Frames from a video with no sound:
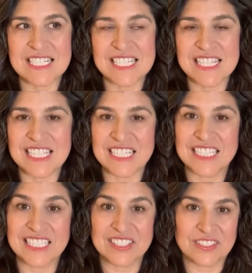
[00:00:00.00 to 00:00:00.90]
in the
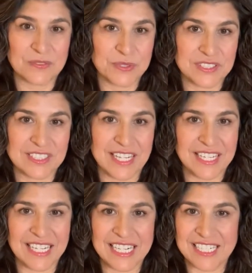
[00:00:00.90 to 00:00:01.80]
gutter, we'll
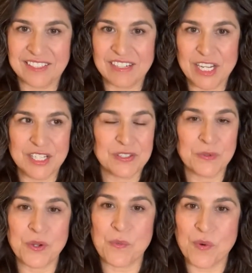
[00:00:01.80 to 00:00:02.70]
say. I, I
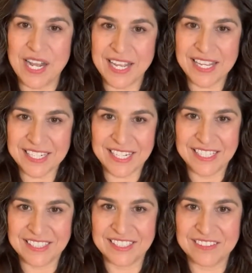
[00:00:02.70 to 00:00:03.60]
don't know why I
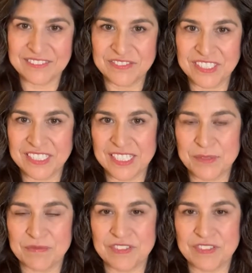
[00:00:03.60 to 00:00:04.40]
can't think of um,